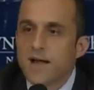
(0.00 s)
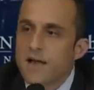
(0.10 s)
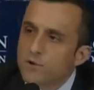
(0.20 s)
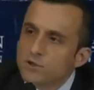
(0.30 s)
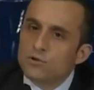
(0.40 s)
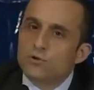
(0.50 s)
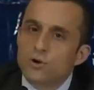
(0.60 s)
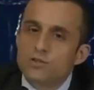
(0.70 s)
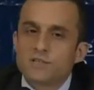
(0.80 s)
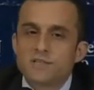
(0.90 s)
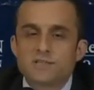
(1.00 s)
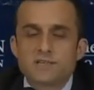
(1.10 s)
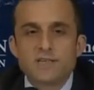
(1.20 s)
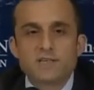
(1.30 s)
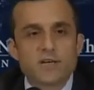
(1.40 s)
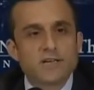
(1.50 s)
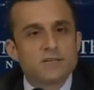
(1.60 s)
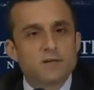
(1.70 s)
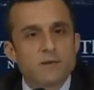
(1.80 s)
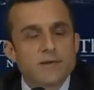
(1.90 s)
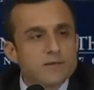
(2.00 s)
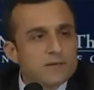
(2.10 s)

I want to quote these three gentlemen.